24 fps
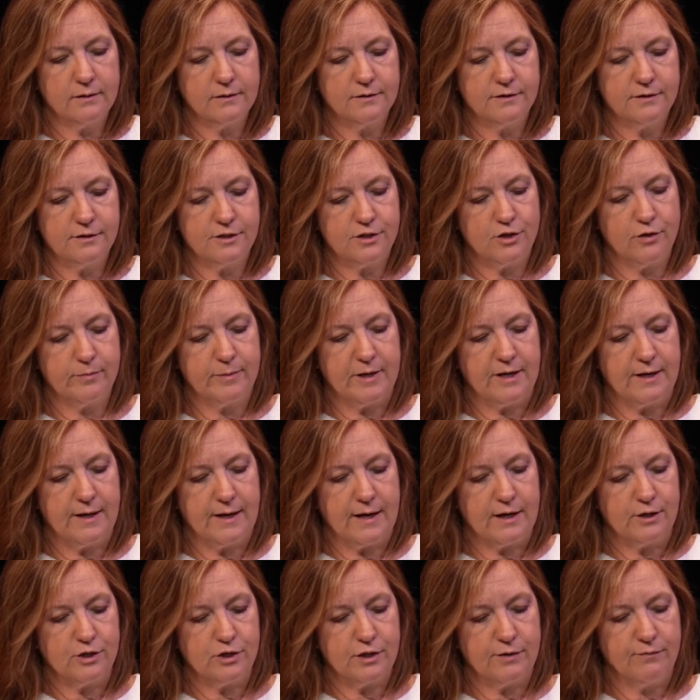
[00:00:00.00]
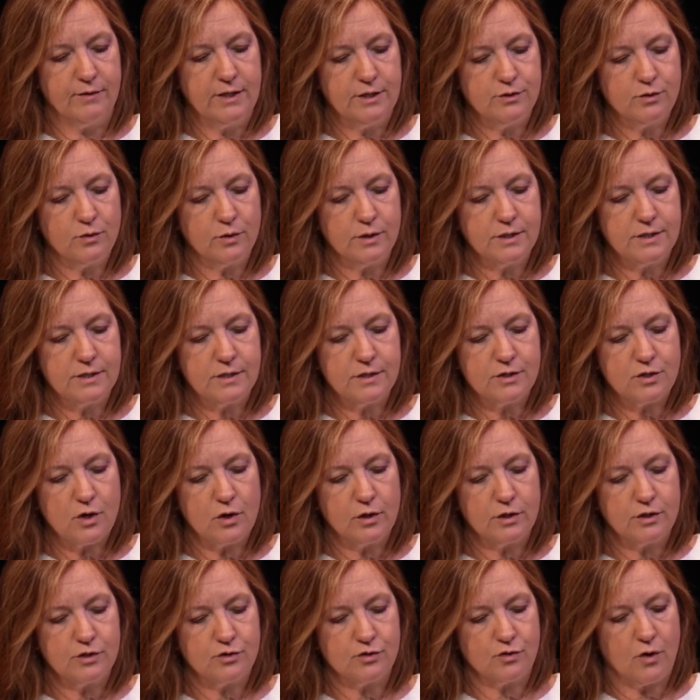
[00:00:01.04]
distributed energy resources
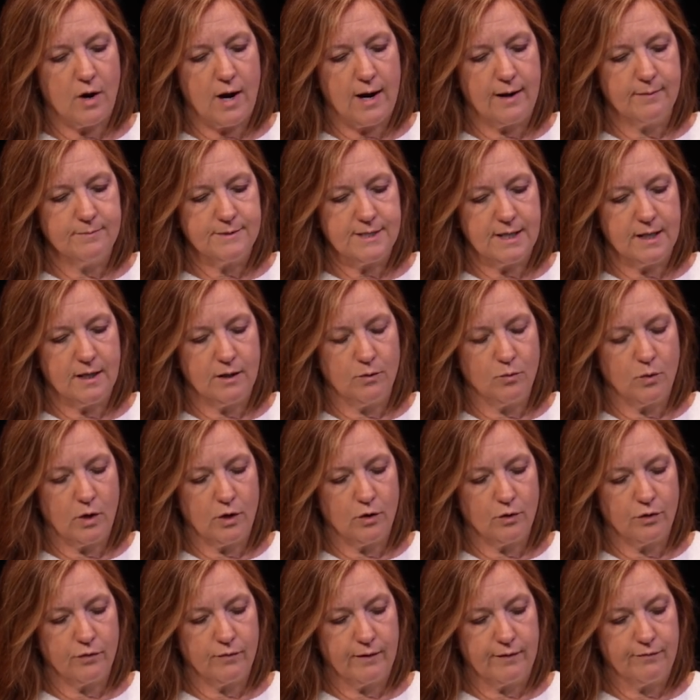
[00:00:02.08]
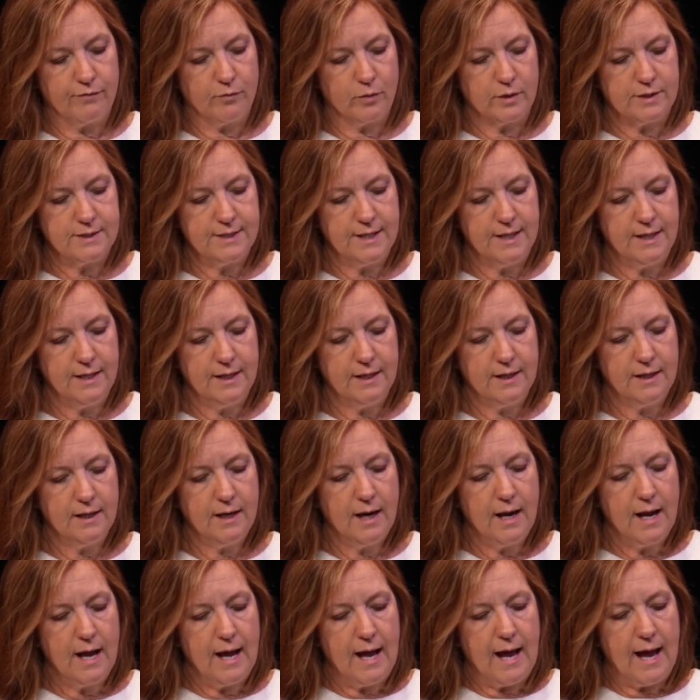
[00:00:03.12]
are described in 103.14,
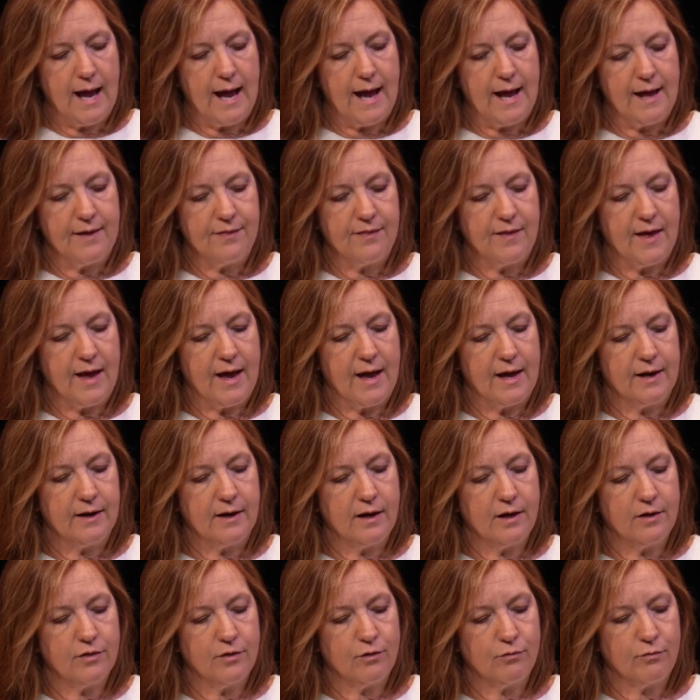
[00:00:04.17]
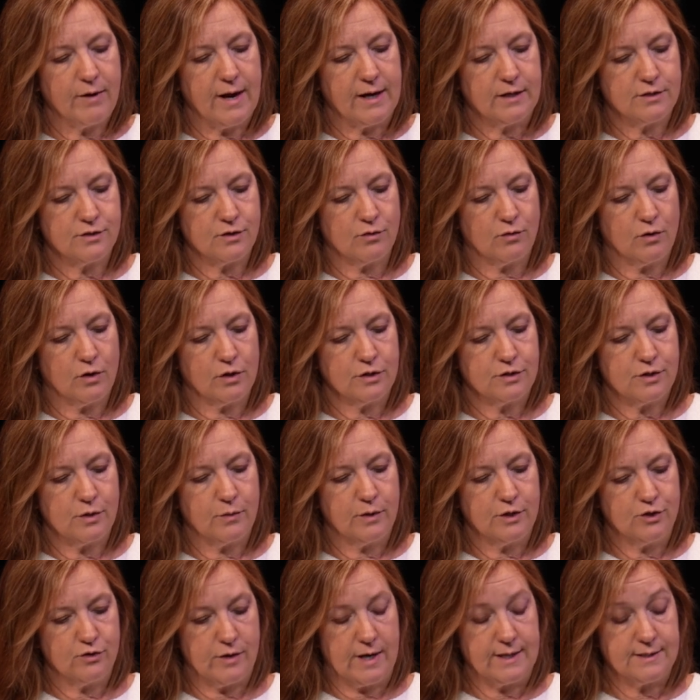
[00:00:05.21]
and then the RECs are
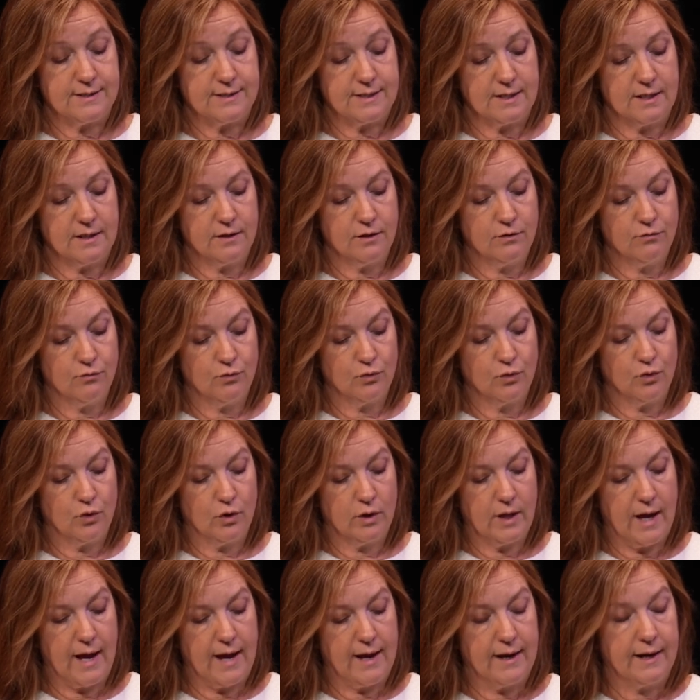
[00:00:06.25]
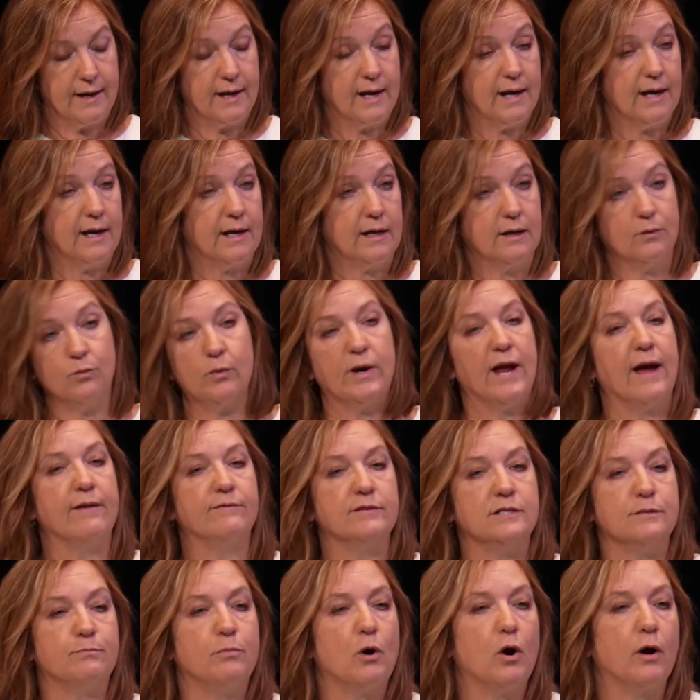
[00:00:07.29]
also addressed in the rule, and we
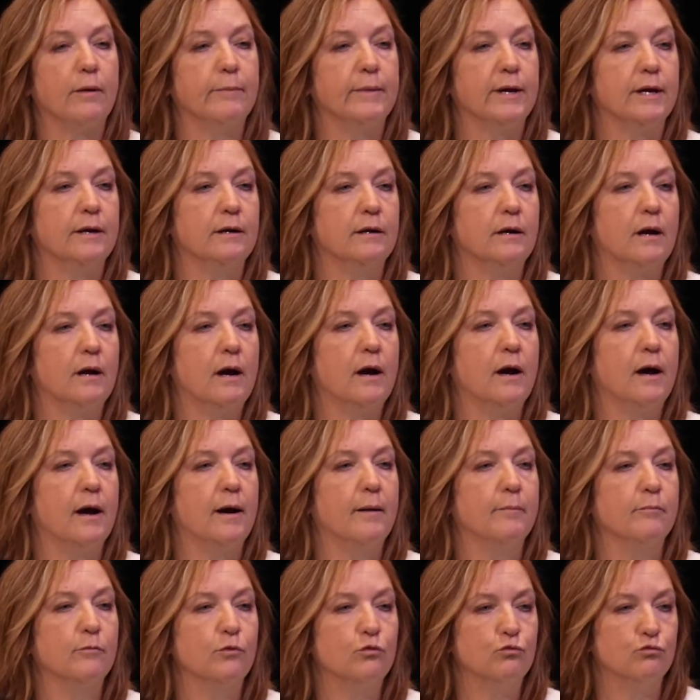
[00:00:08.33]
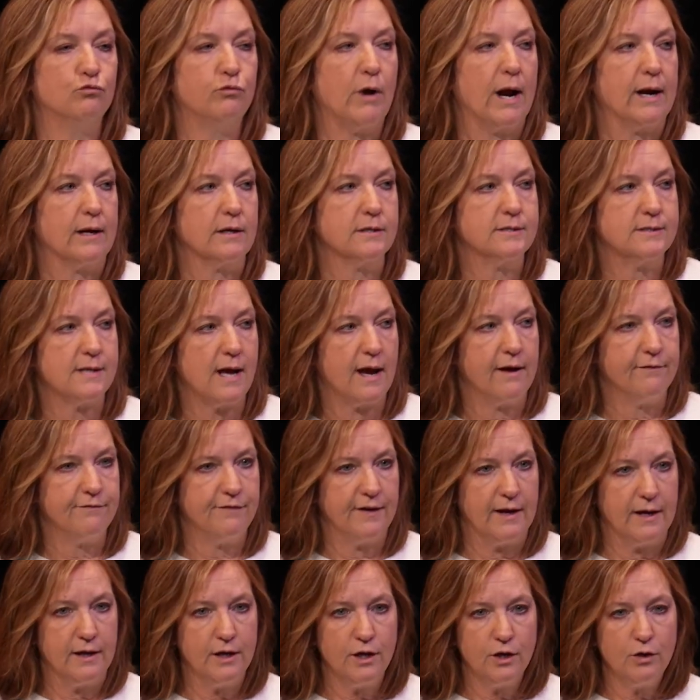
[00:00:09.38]
have a department RECs
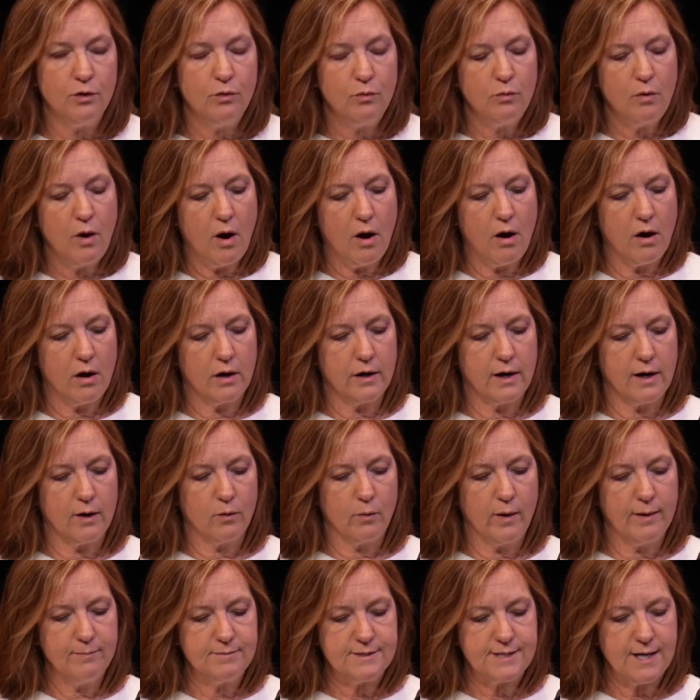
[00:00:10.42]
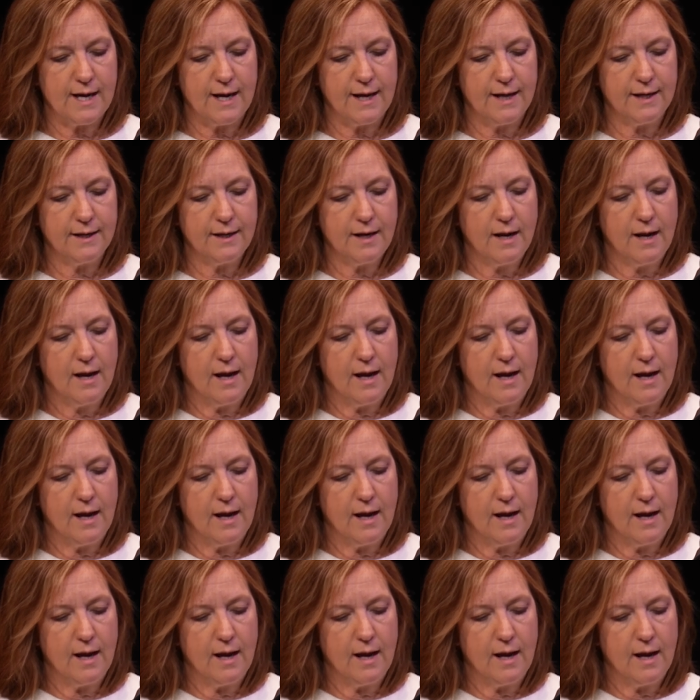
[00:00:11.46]
FAQ on our website,